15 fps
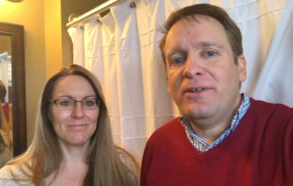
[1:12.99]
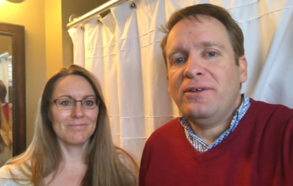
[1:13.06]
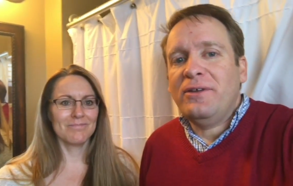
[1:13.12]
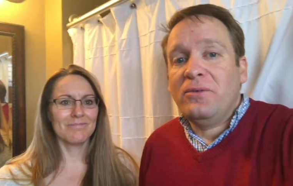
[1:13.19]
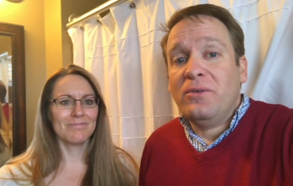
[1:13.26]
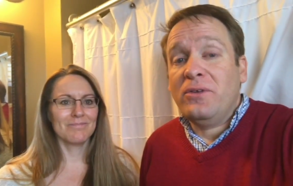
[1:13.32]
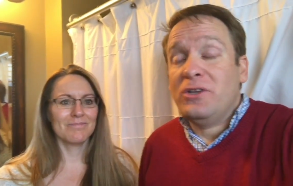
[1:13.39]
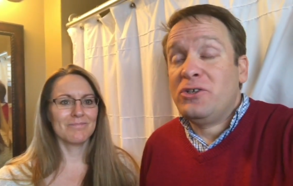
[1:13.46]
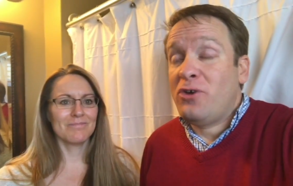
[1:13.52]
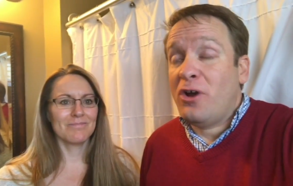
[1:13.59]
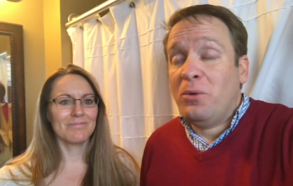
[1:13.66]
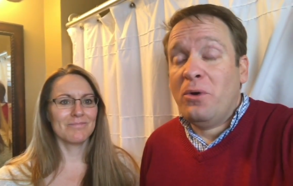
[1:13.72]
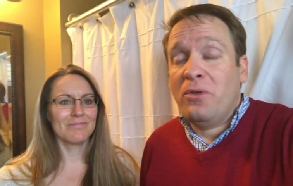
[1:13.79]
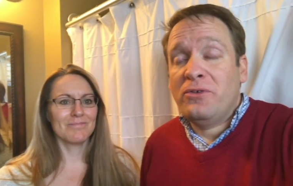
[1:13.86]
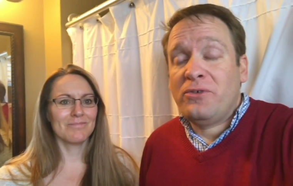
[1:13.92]
Speaker 1: that the
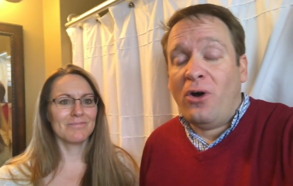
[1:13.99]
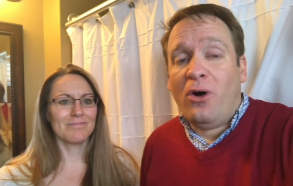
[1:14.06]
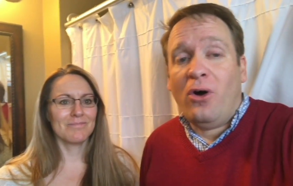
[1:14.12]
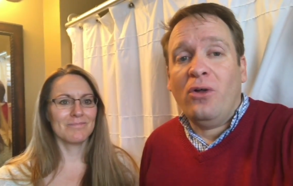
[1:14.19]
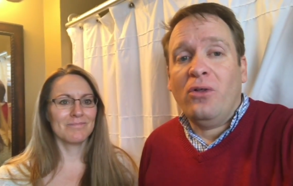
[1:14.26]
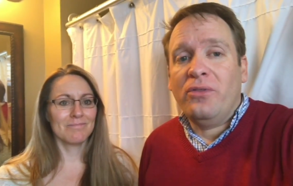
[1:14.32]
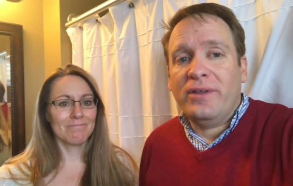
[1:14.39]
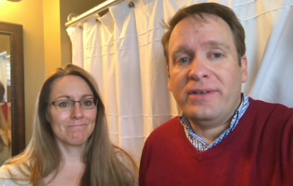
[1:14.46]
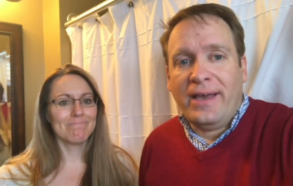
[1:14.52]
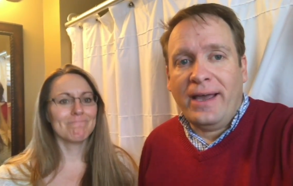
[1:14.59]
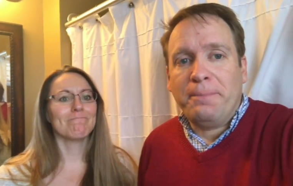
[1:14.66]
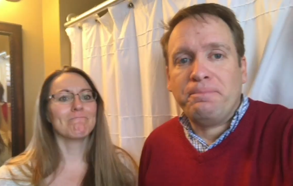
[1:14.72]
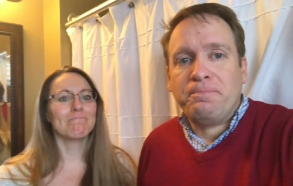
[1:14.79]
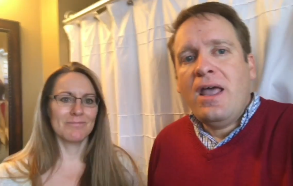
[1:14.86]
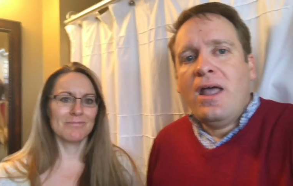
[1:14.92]
struggle with this all the
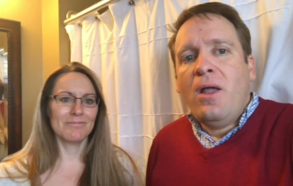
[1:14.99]
time.